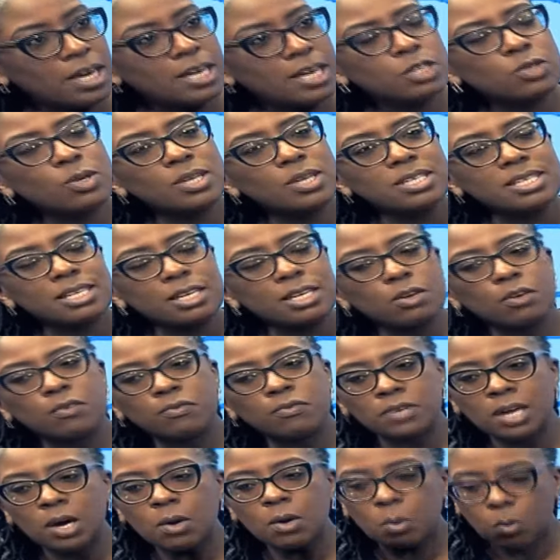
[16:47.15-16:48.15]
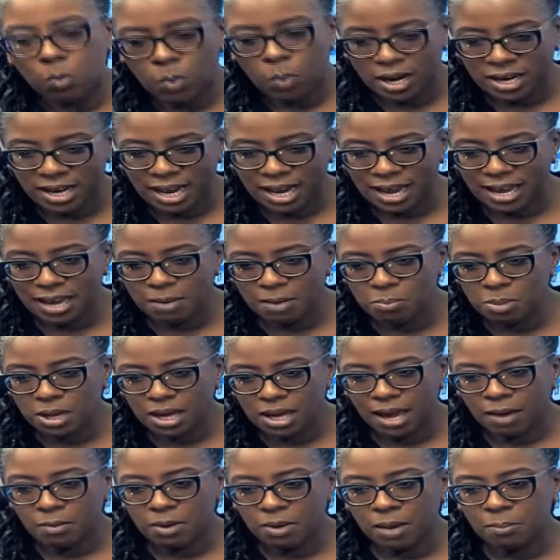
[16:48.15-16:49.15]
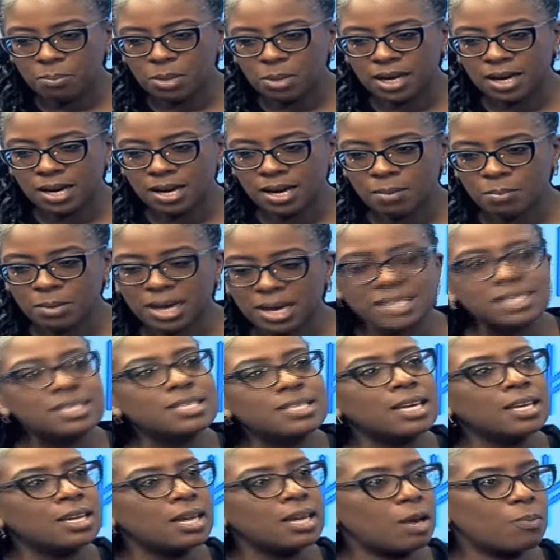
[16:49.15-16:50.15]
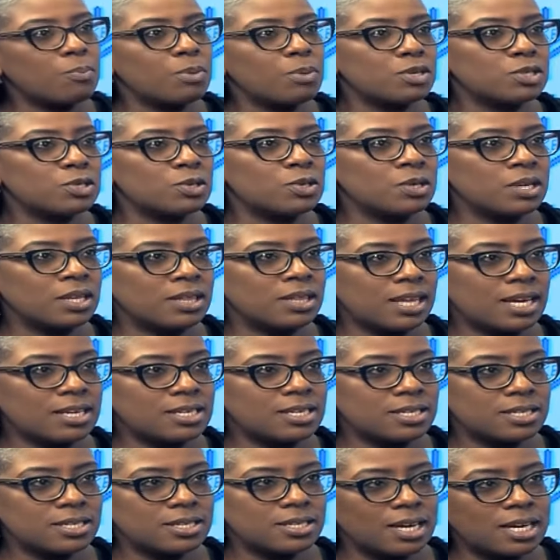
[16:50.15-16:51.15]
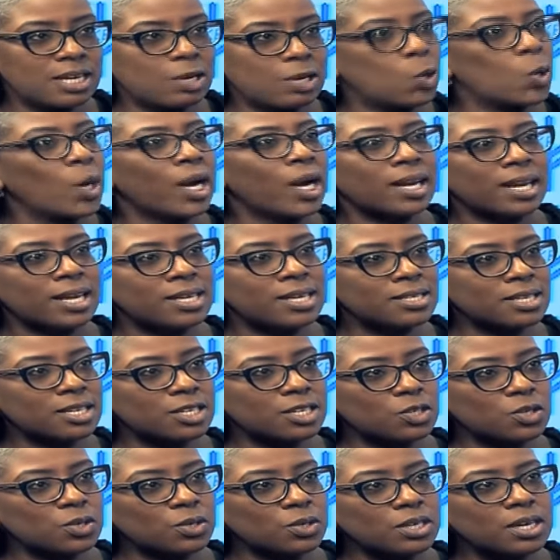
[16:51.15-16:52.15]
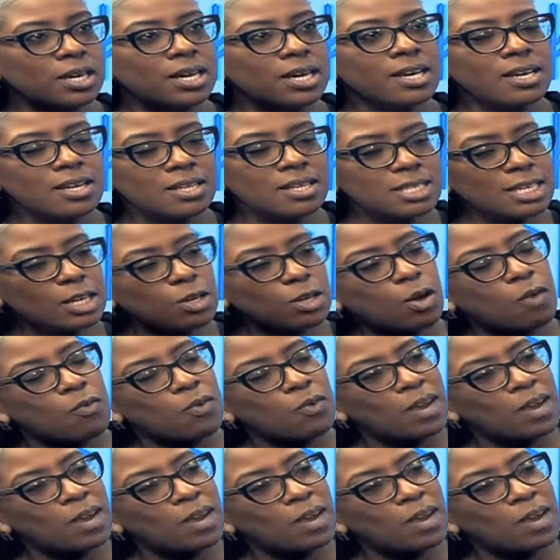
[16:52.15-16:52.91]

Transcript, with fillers: So instead of now, when I, be, I, I become a senior person in that uh, organization, instead of